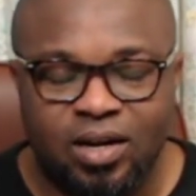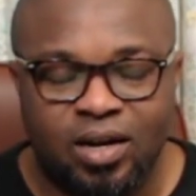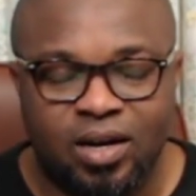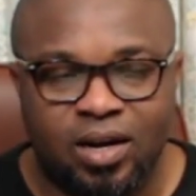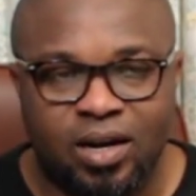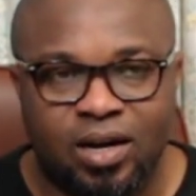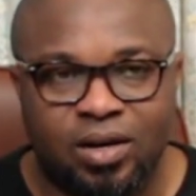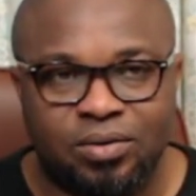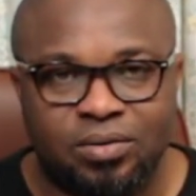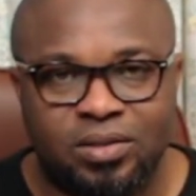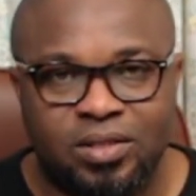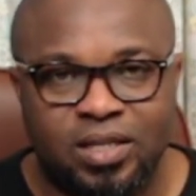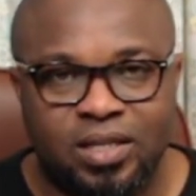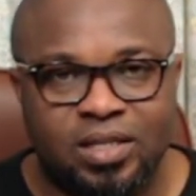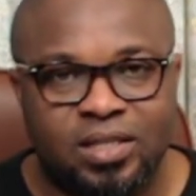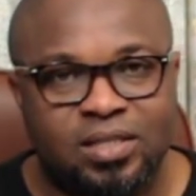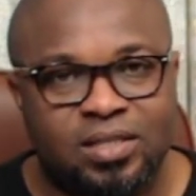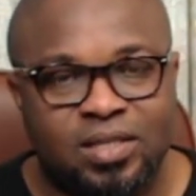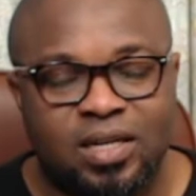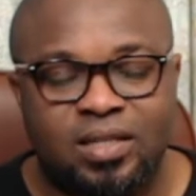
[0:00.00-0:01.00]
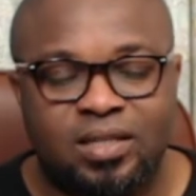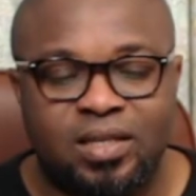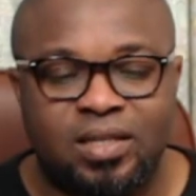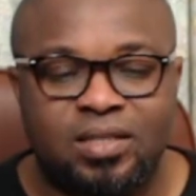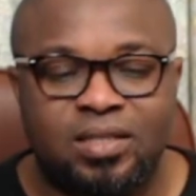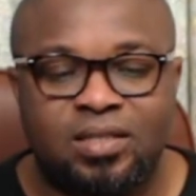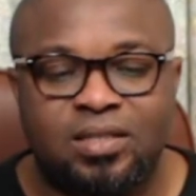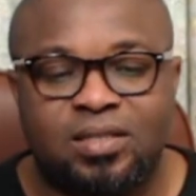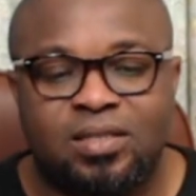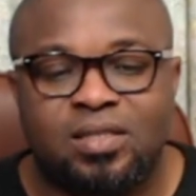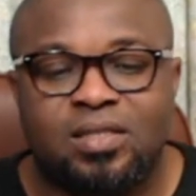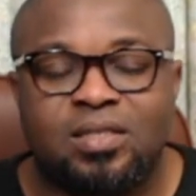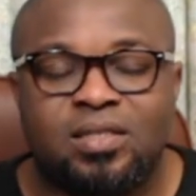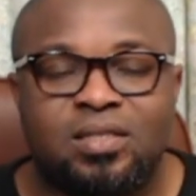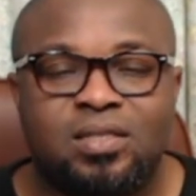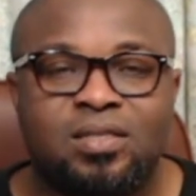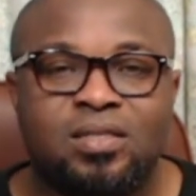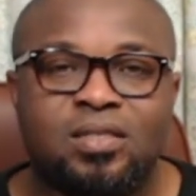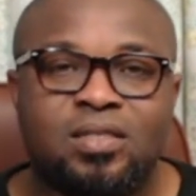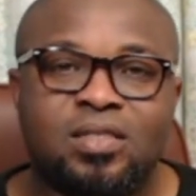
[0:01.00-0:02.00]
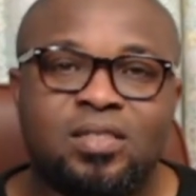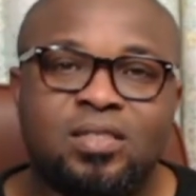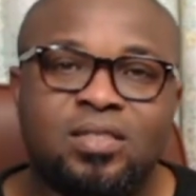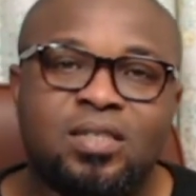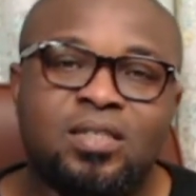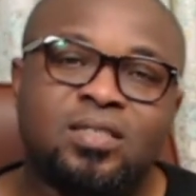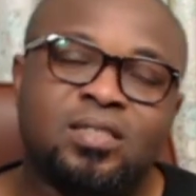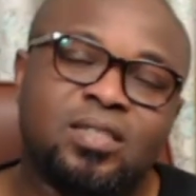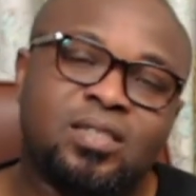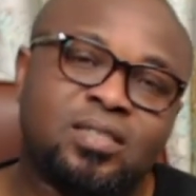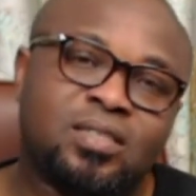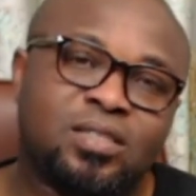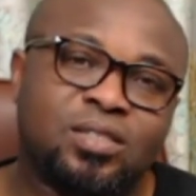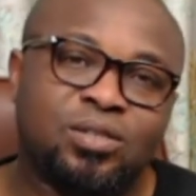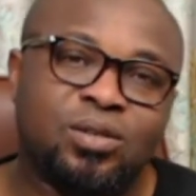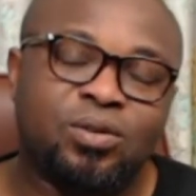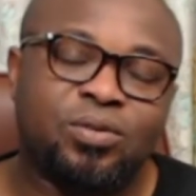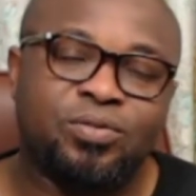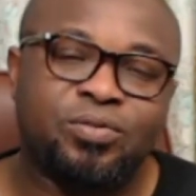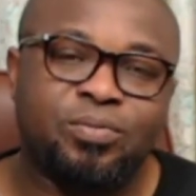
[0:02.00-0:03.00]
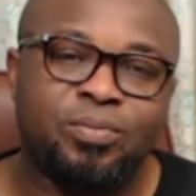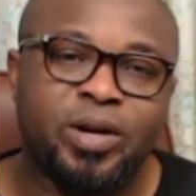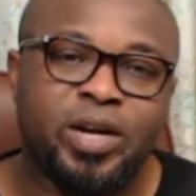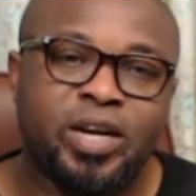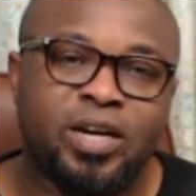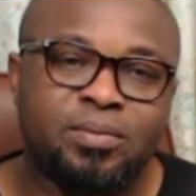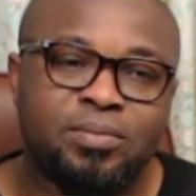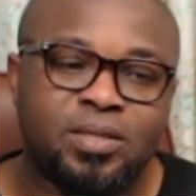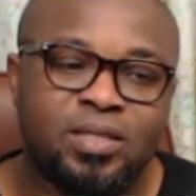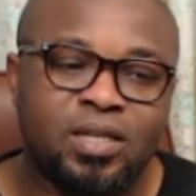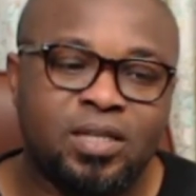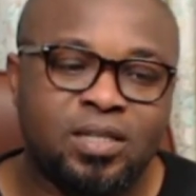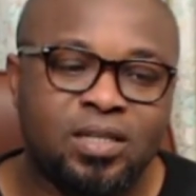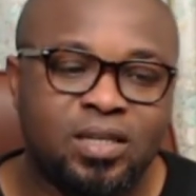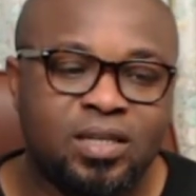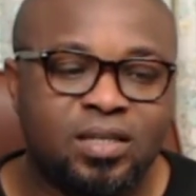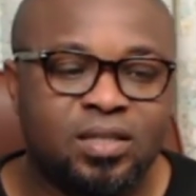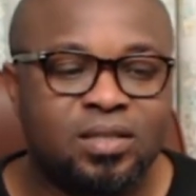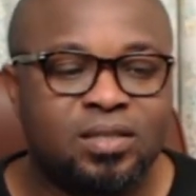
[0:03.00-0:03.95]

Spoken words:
I would say this started since the sentencing of Miriam Sanda